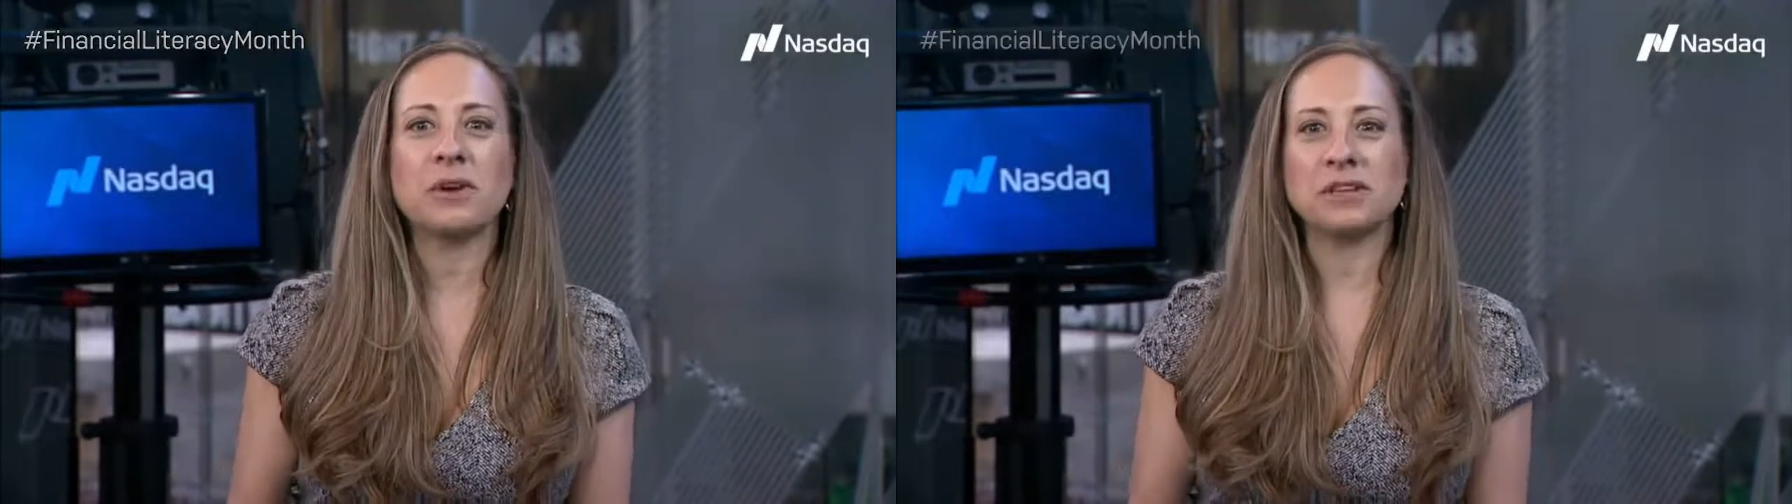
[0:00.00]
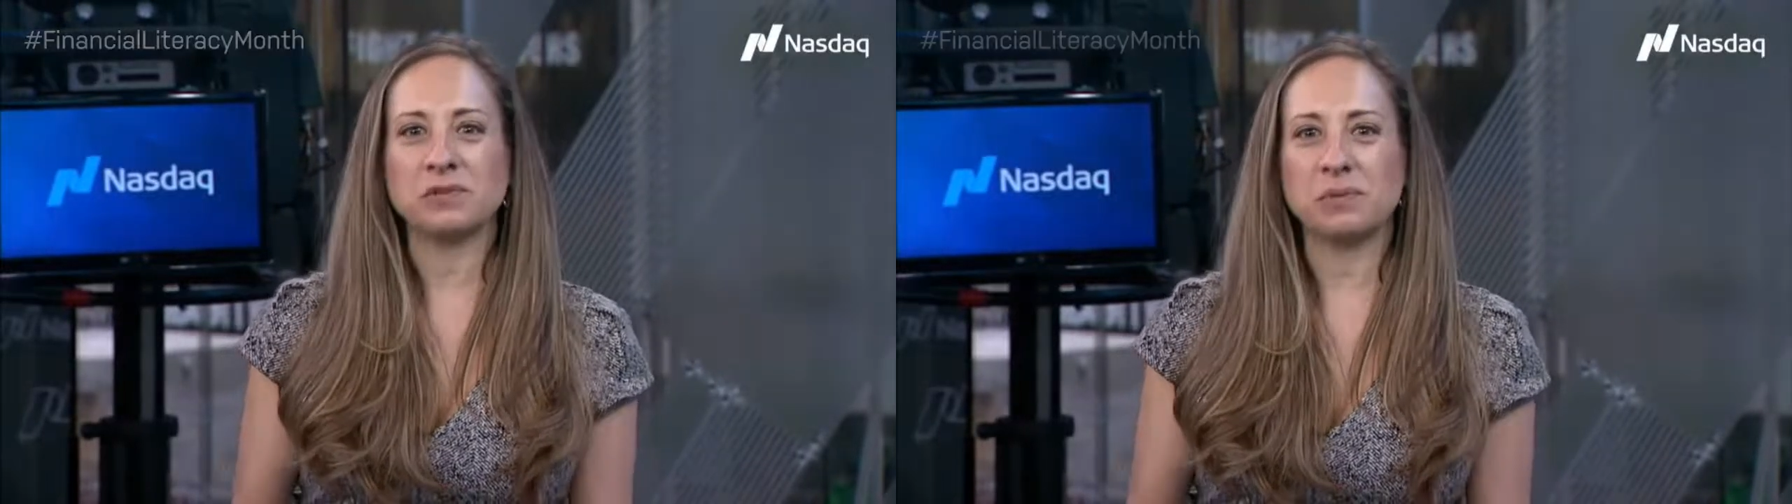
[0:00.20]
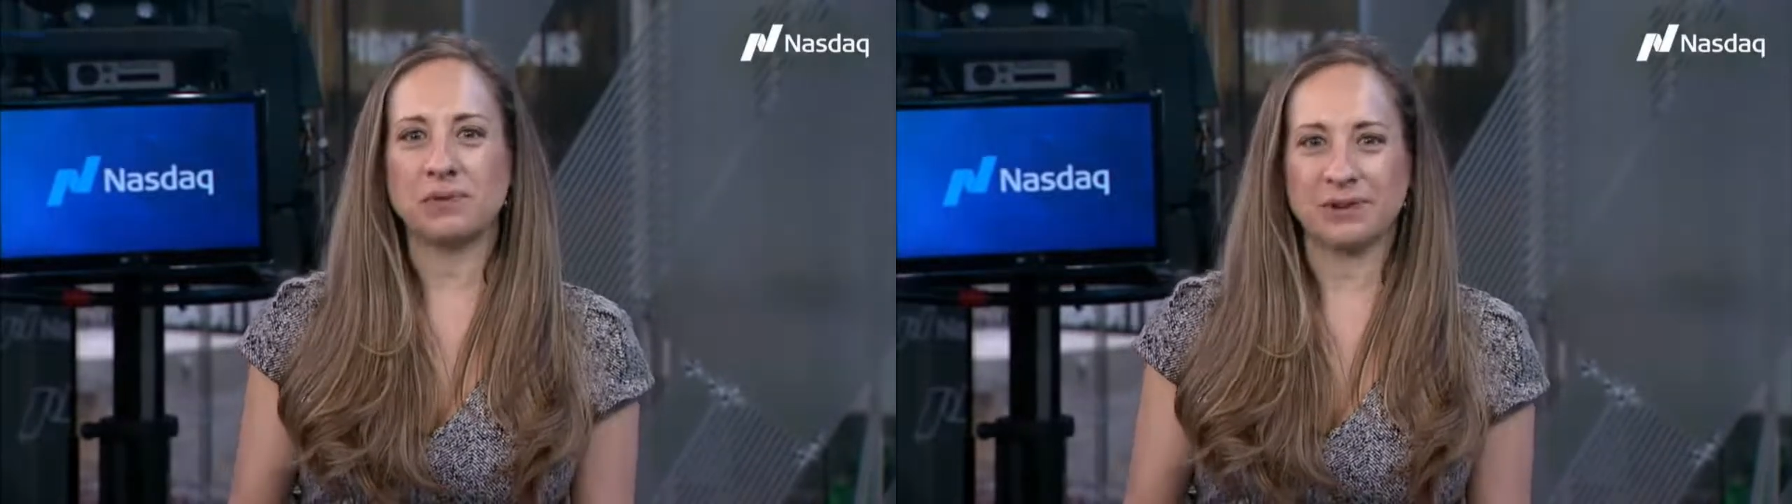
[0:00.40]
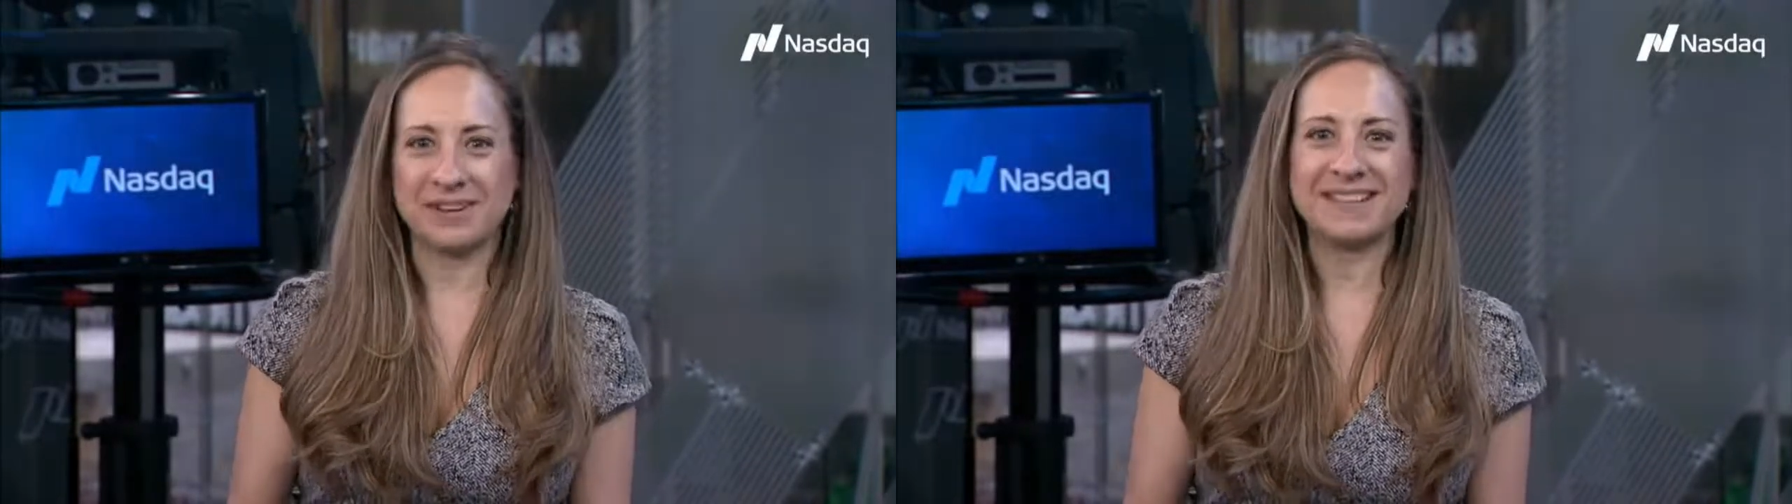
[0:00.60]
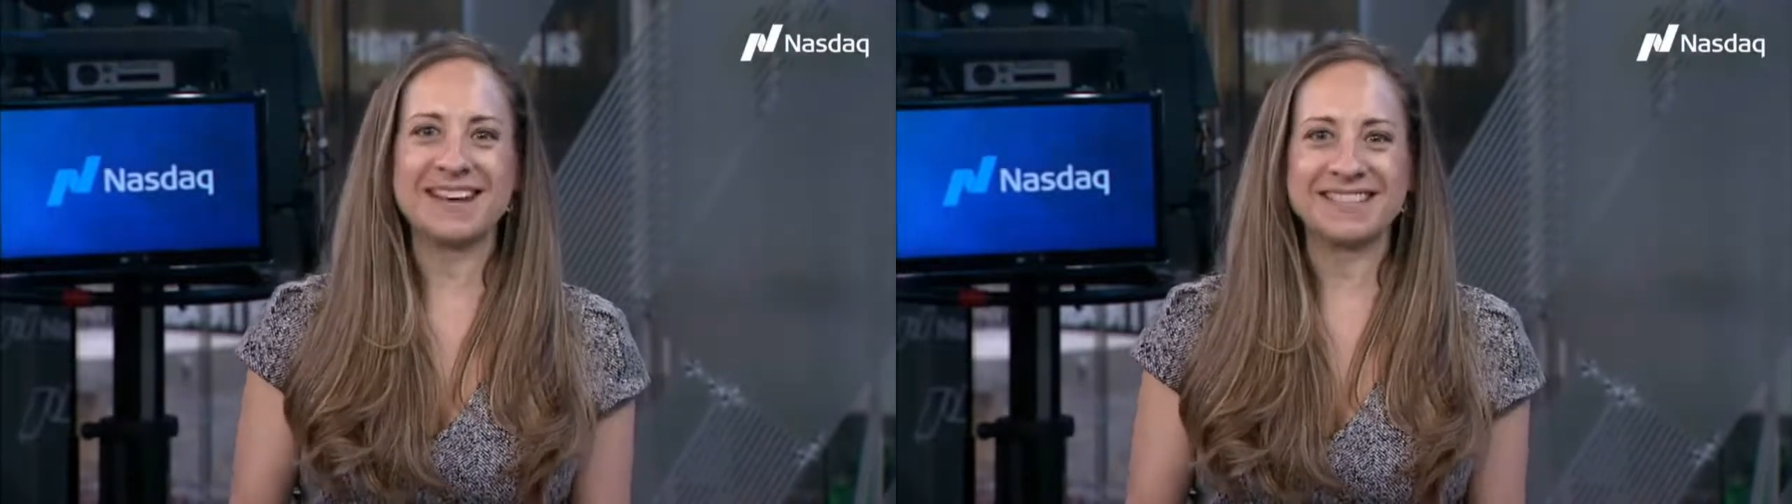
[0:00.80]
Markets
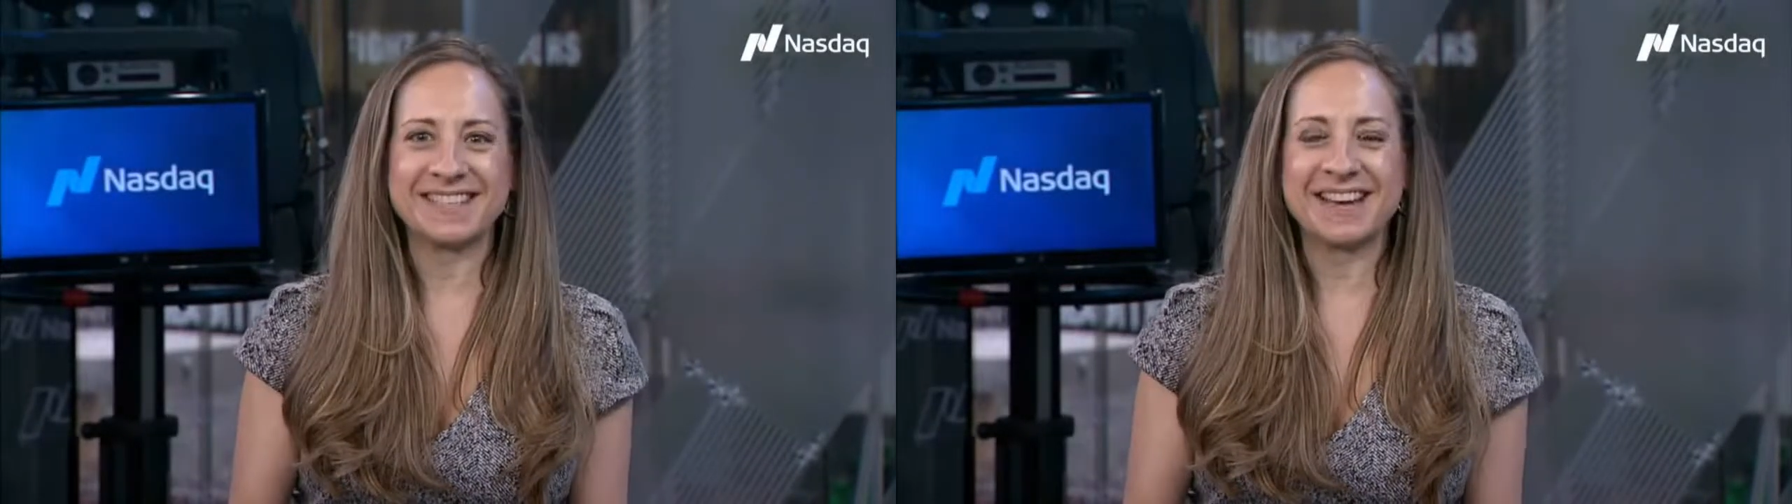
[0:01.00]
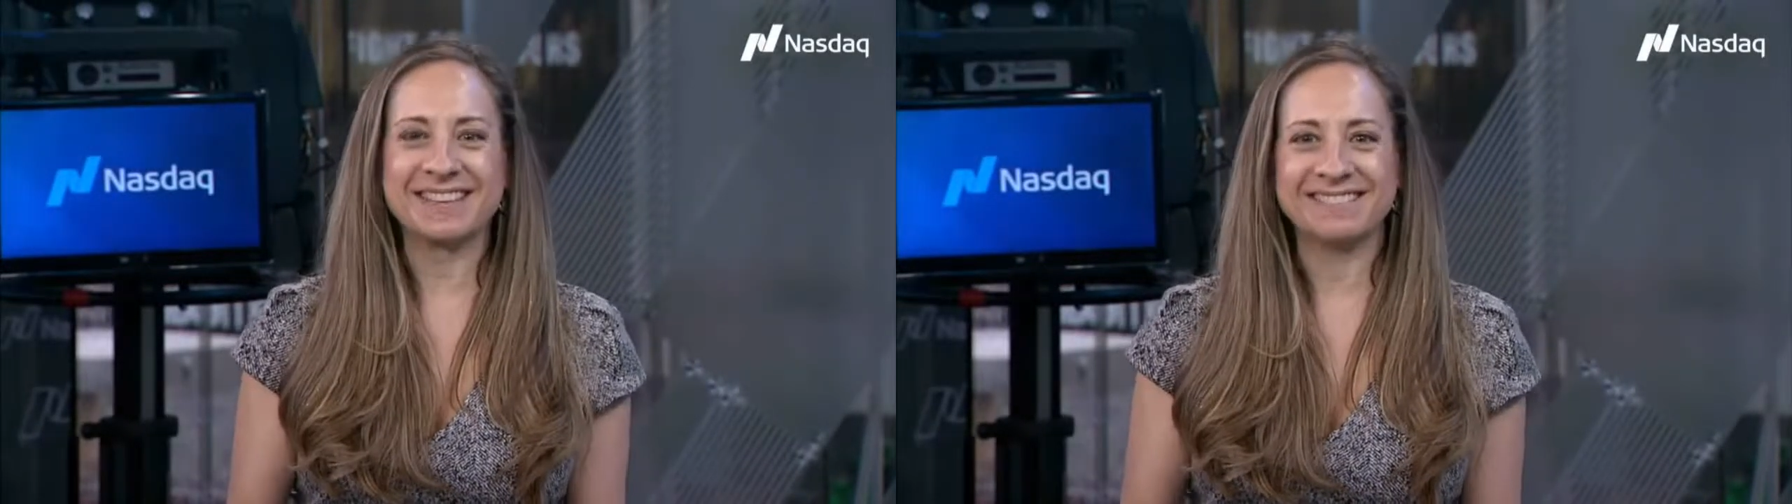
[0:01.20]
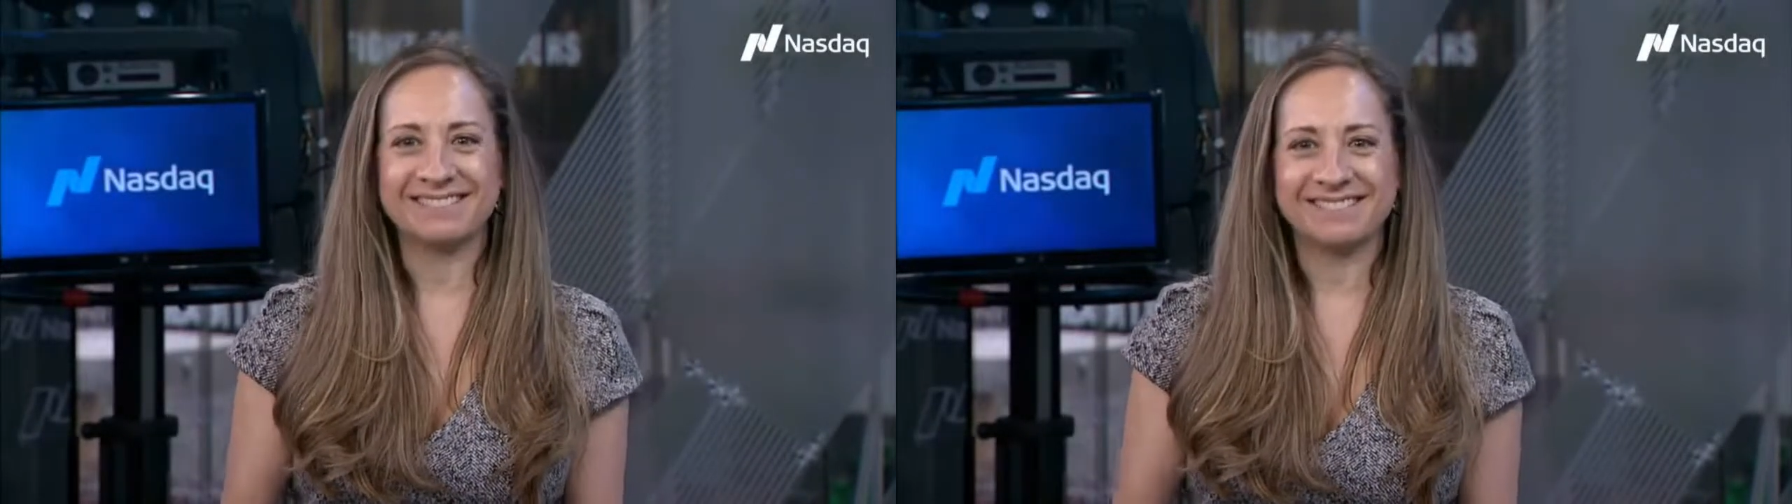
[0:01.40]
Reporter at NASDAQ.